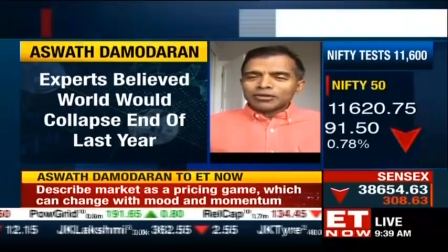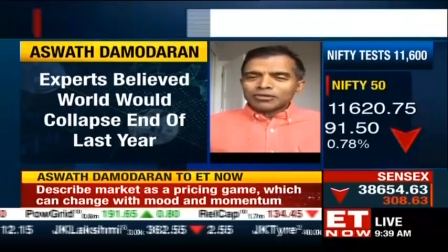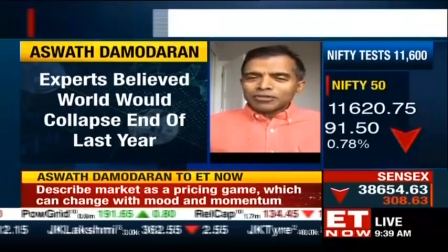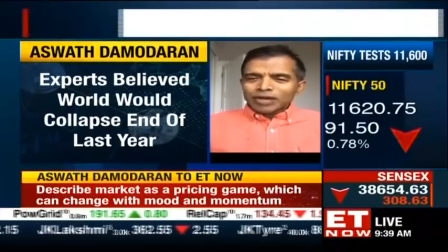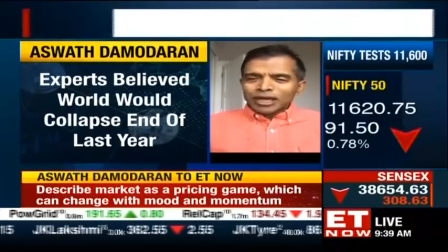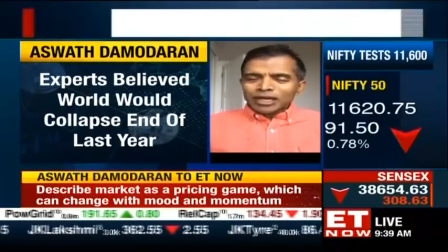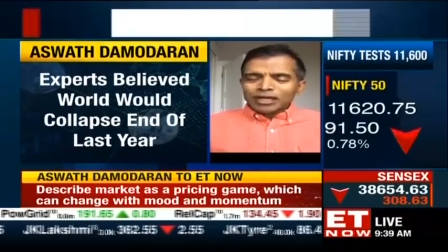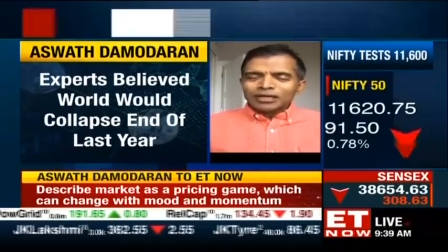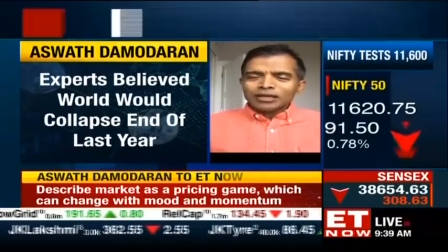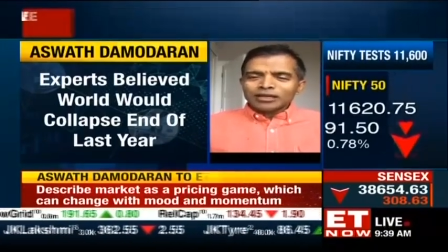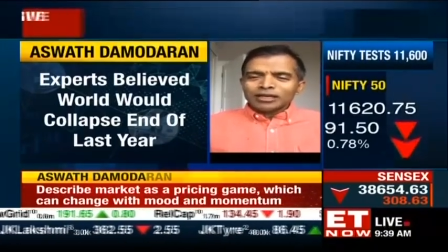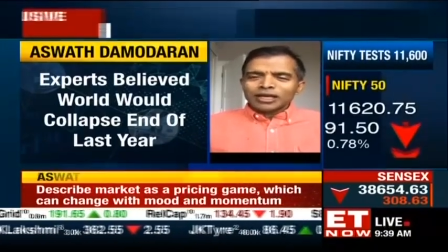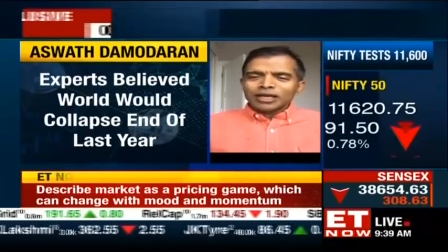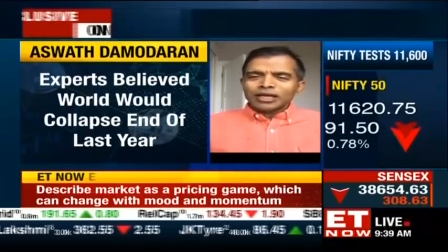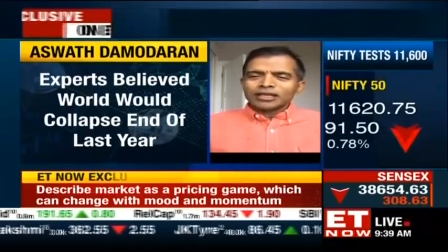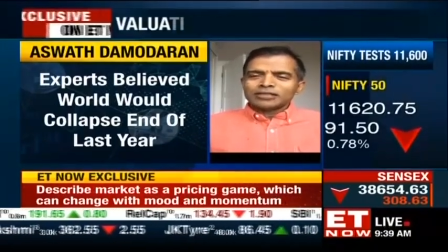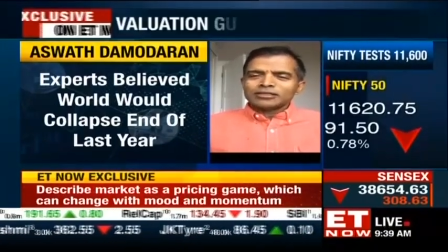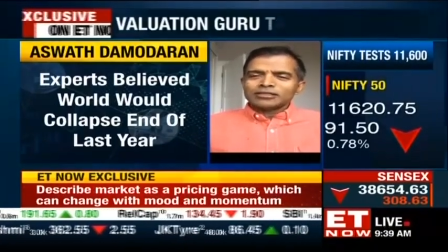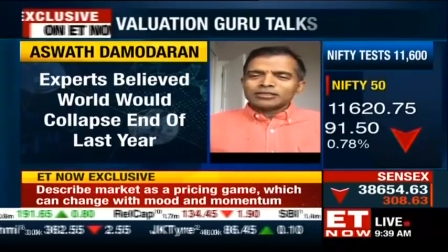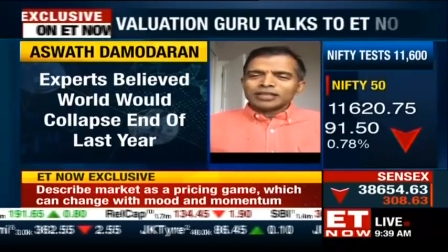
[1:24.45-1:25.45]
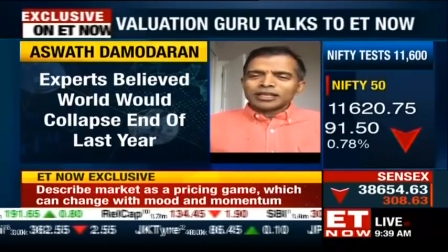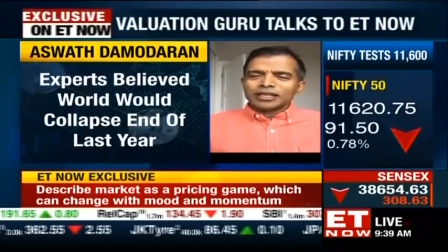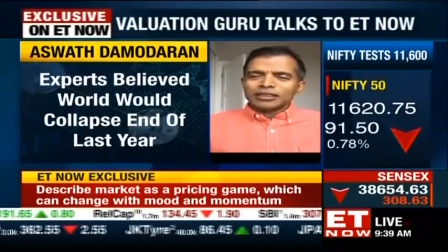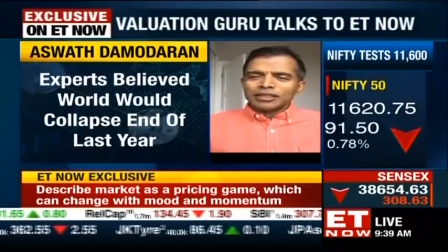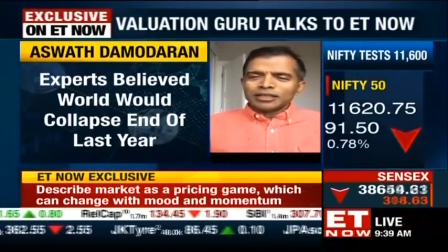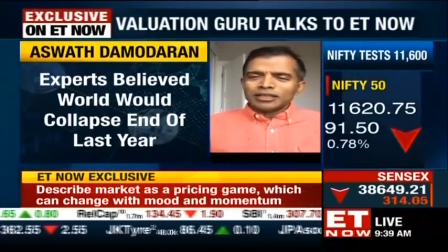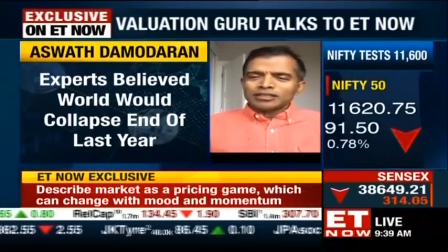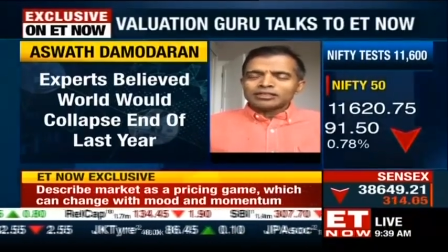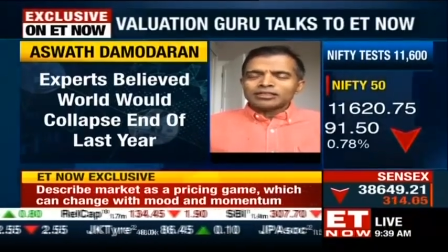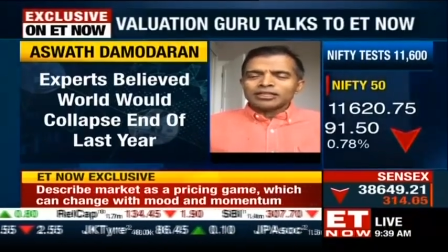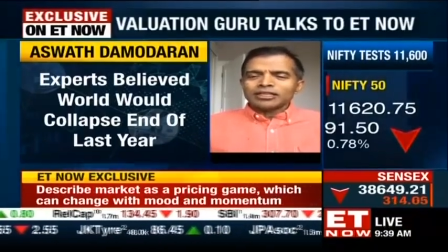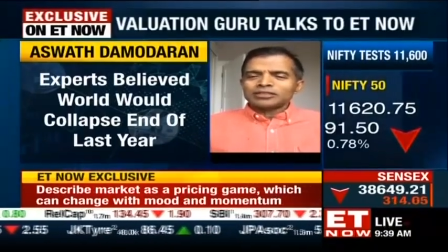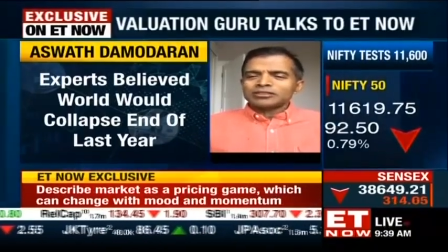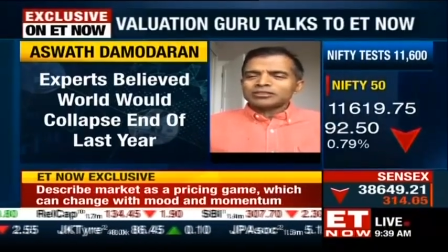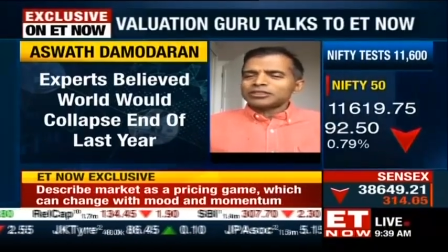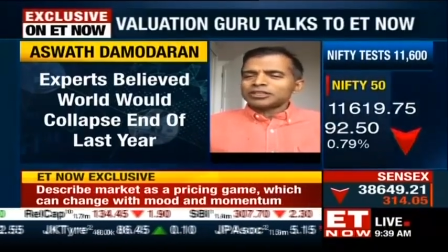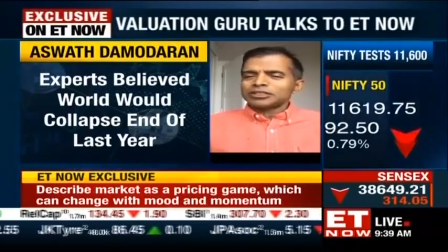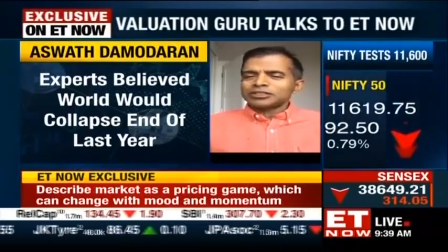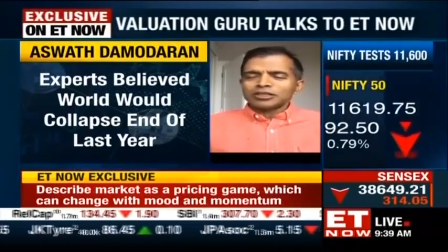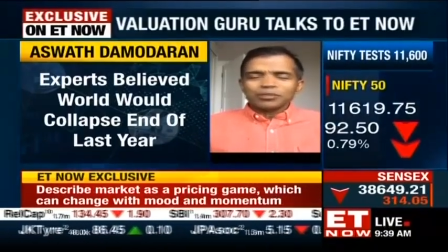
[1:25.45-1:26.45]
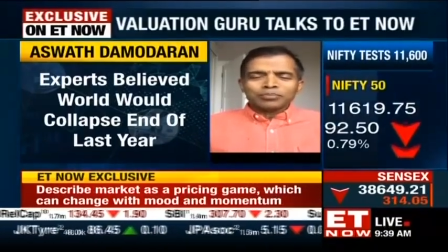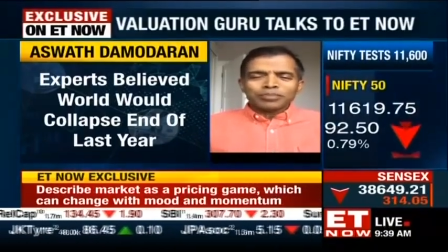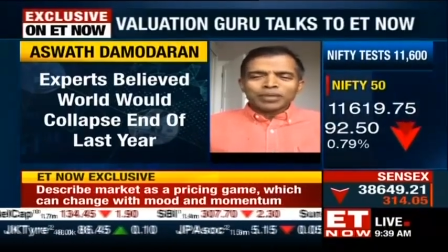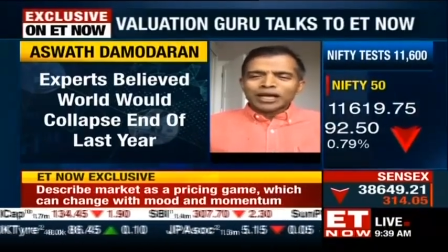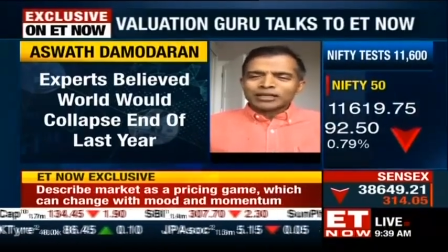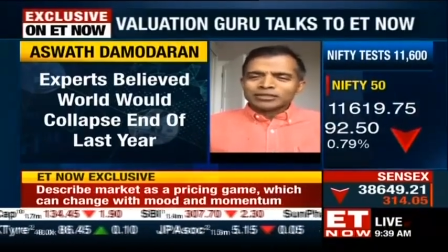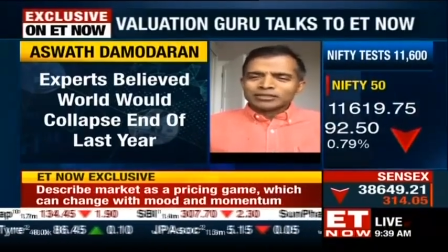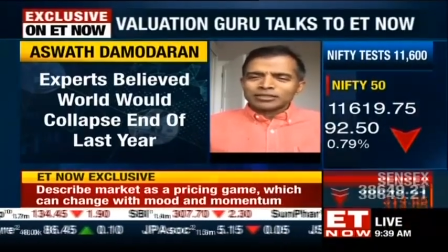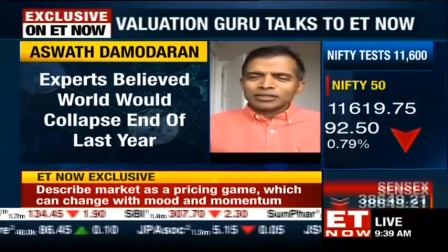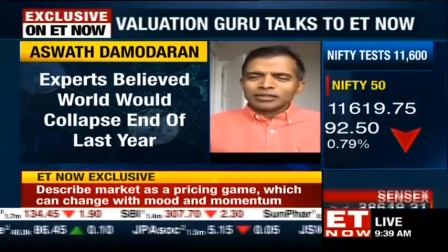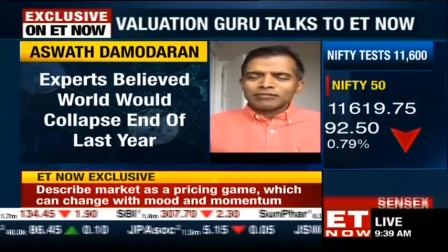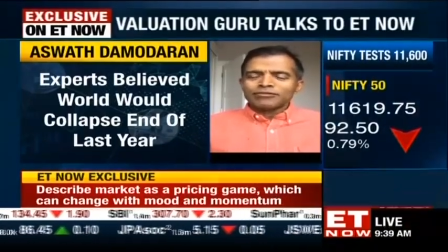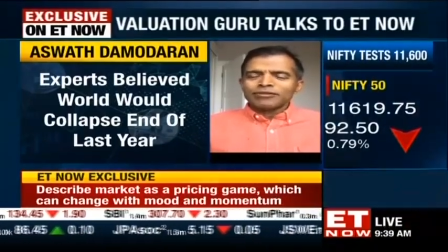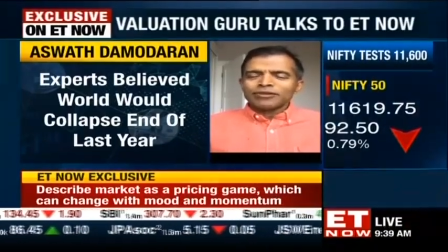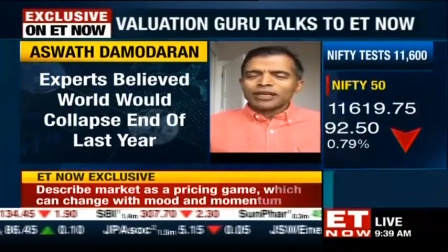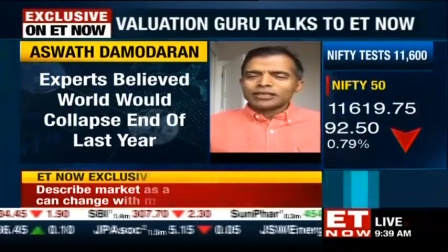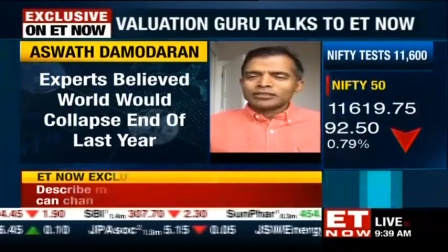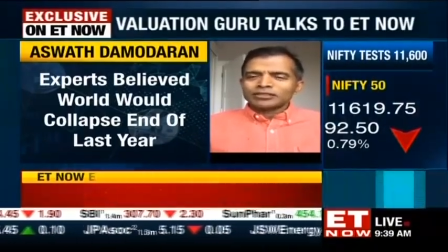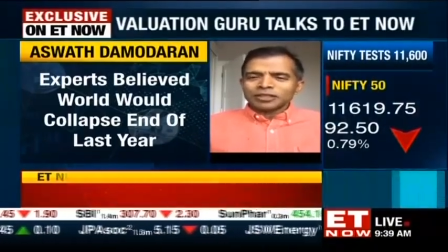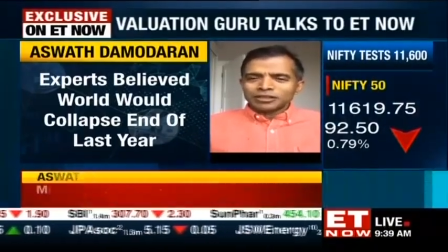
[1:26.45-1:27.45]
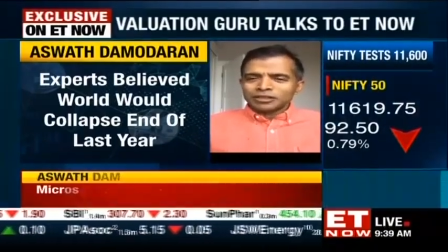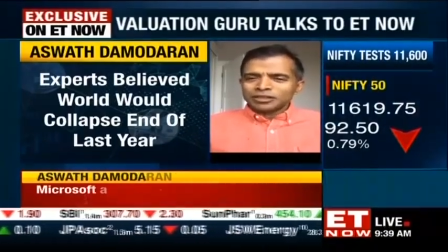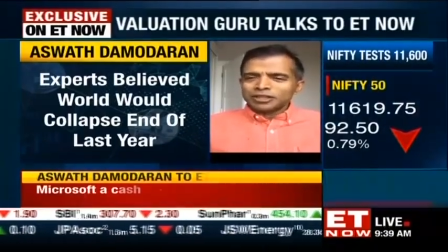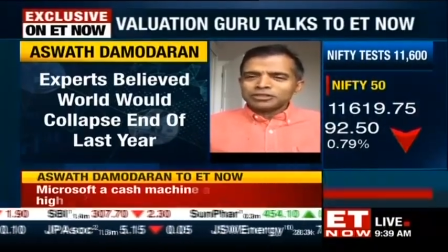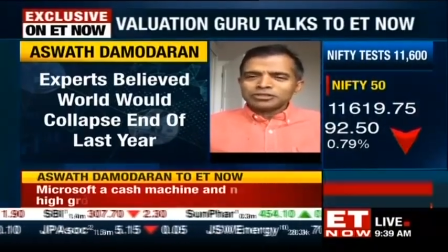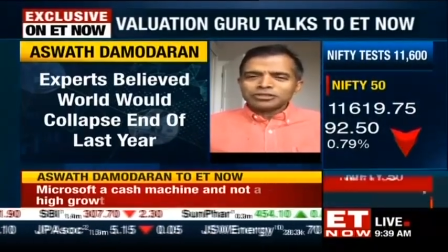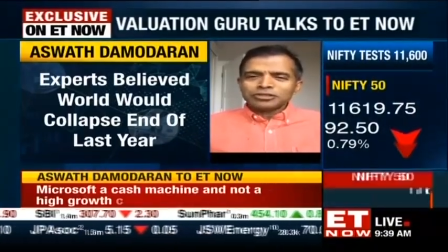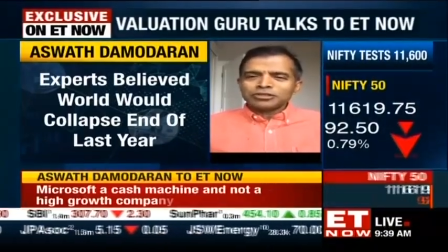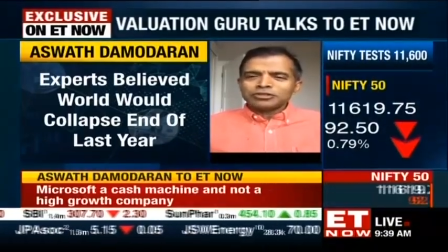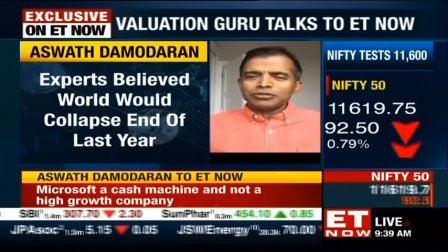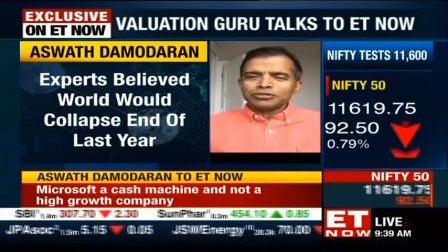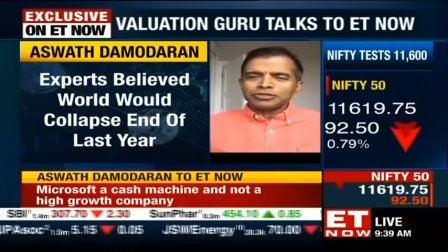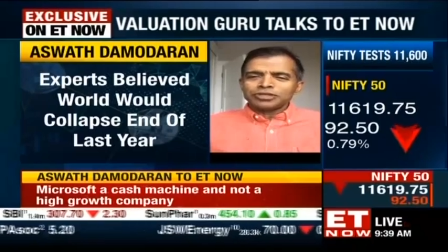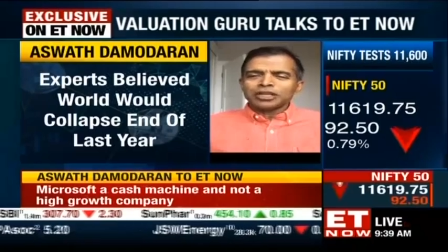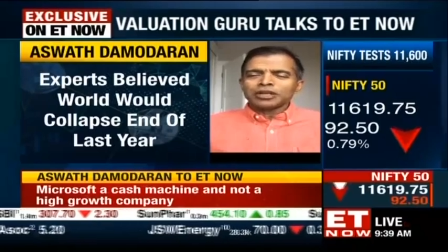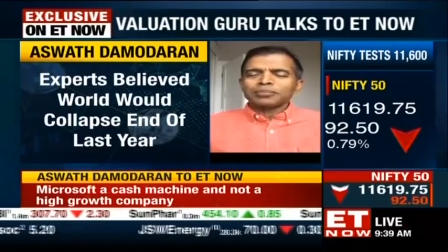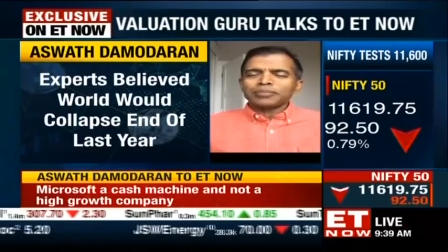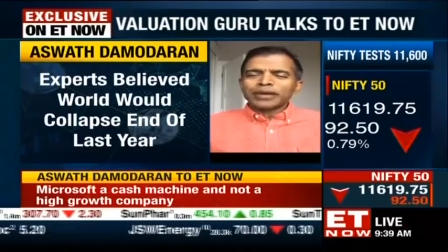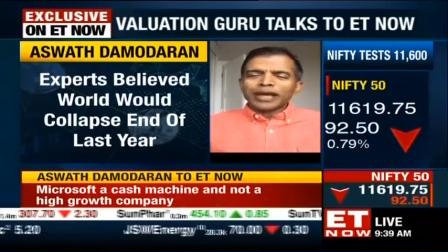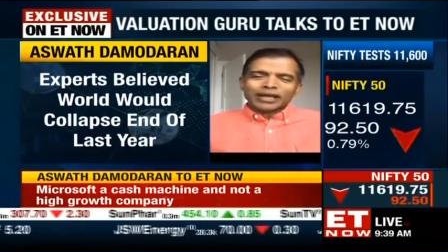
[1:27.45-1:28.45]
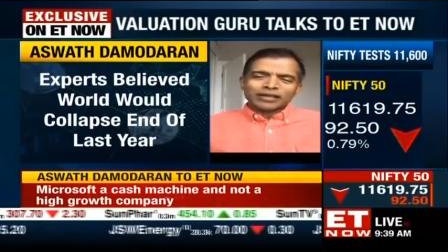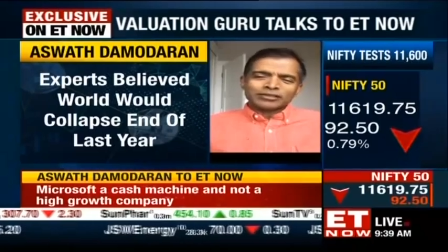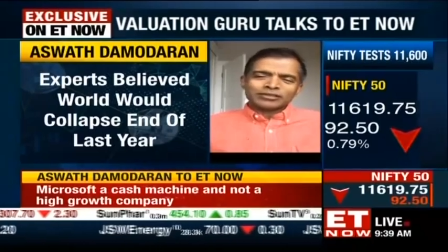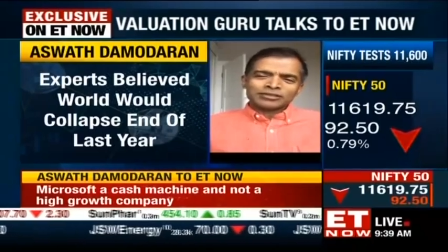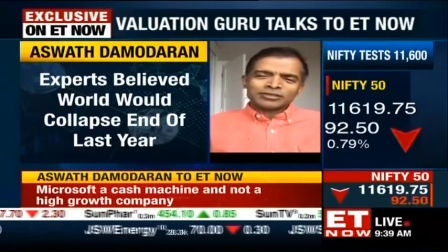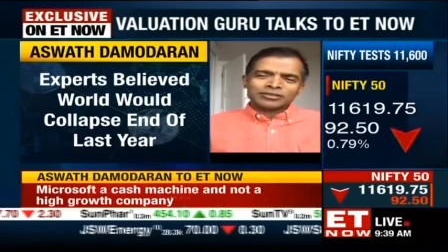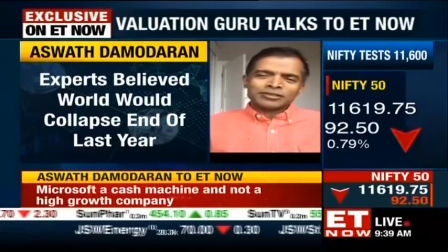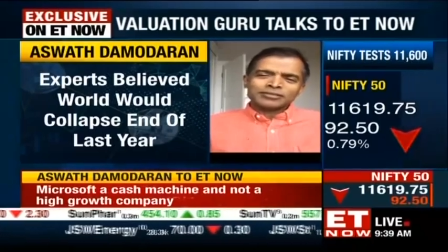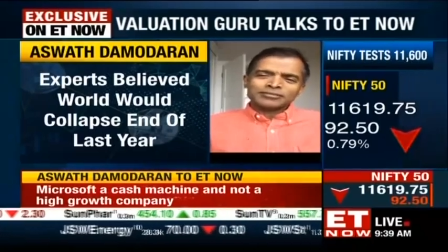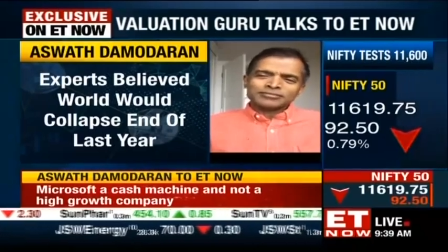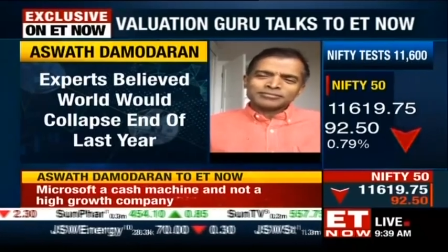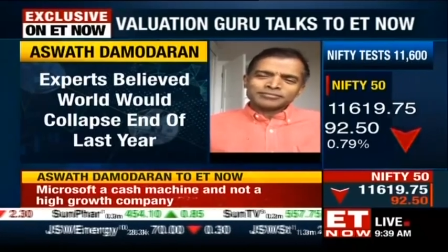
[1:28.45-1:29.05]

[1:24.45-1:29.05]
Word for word: recognize that this is just a passing phase that this too shall pass